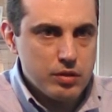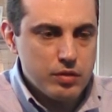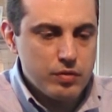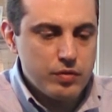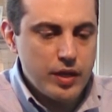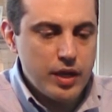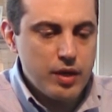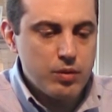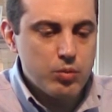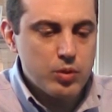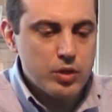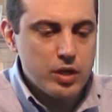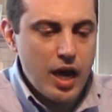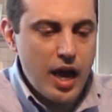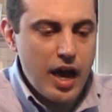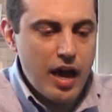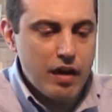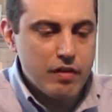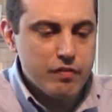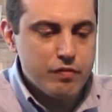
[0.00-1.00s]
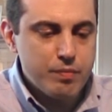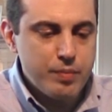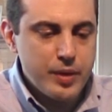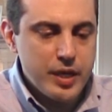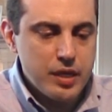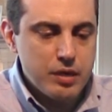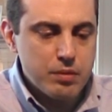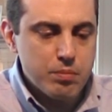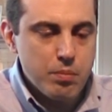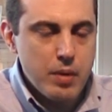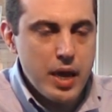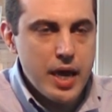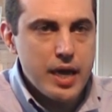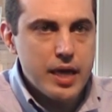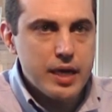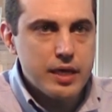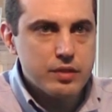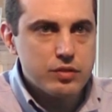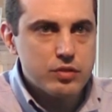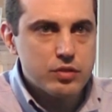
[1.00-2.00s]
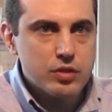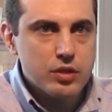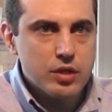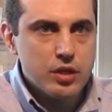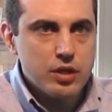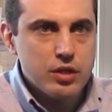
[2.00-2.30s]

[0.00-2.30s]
They would have been made